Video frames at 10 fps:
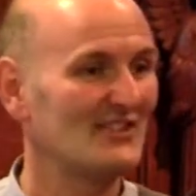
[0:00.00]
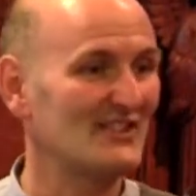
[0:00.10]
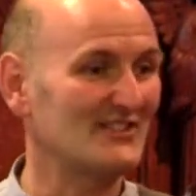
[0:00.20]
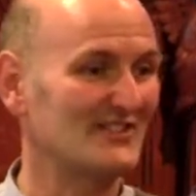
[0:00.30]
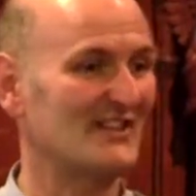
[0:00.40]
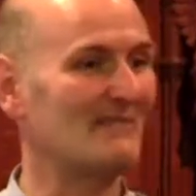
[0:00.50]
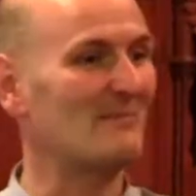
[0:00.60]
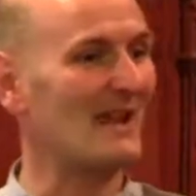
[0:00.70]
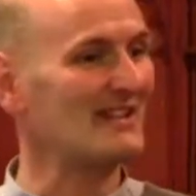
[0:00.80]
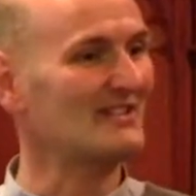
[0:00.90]
Jesus said,
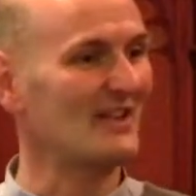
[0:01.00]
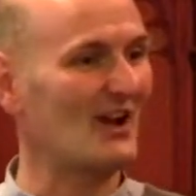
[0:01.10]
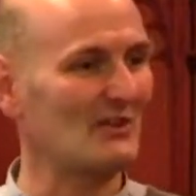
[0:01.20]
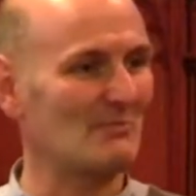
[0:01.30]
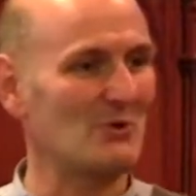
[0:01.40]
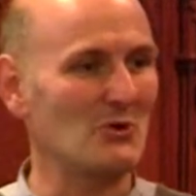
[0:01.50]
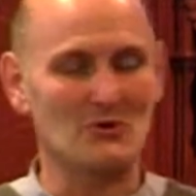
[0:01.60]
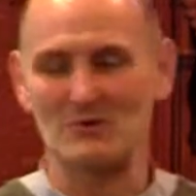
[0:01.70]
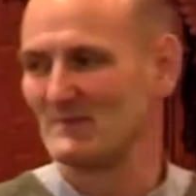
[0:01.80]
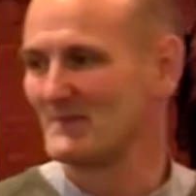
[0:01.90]
Blessed are the
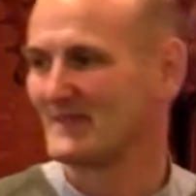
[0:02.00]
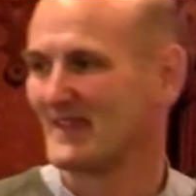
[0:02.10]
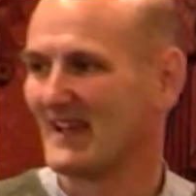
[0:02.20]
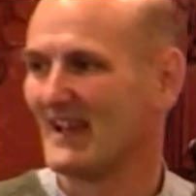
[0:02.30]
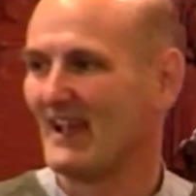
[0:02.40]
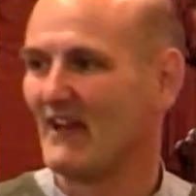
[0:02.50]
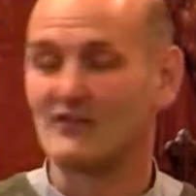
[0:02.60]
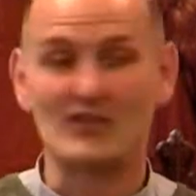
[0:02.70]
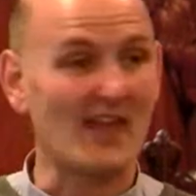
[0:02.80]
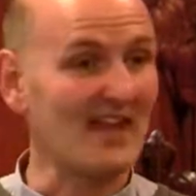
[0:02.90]
poor,
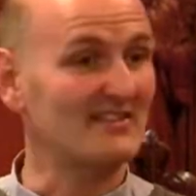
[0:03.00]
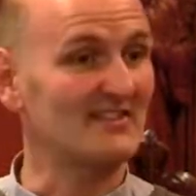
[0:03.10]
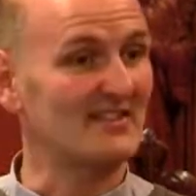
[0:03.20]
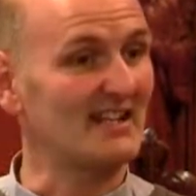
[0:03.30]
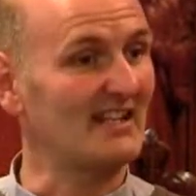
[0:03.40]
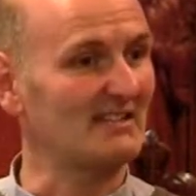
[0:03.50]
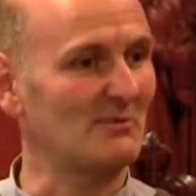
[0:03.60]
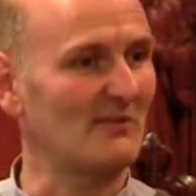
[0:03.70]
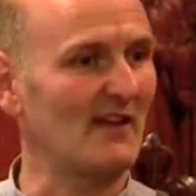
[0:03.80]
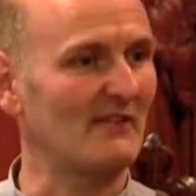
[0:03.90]
for theirs is the
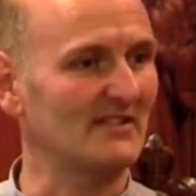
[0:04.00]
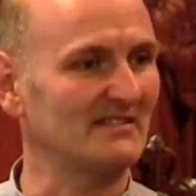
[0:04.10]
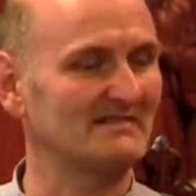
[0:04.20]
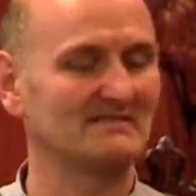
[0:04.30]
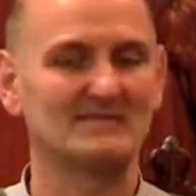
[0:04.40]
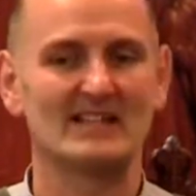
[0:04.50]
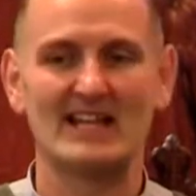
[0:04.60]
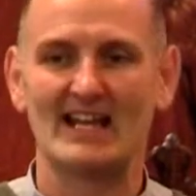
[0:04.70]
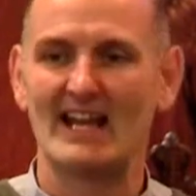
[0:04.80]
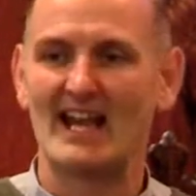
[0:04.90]
kingdom of heaven.
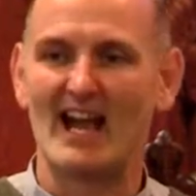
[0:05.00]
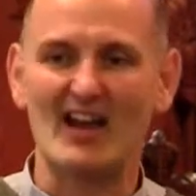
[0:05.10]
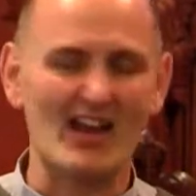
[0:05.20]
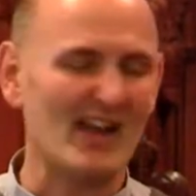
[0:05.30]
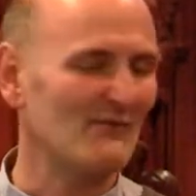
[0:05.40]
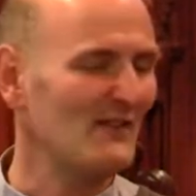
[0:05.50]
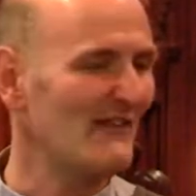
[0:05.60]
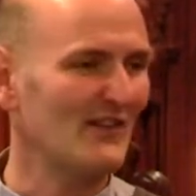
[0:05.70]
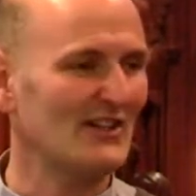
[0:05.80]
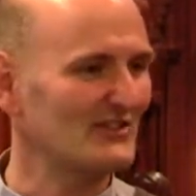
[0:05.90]
And I have
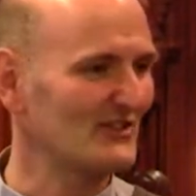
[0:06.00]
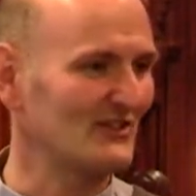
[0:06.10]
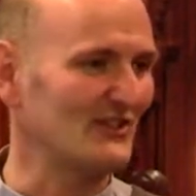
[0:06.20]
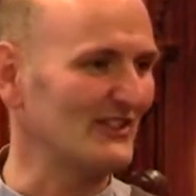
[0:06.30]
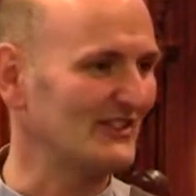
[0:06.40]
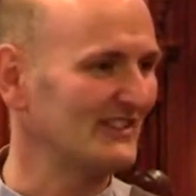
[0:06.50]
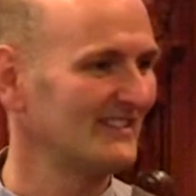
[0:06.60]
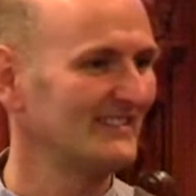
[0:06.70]
never understood it.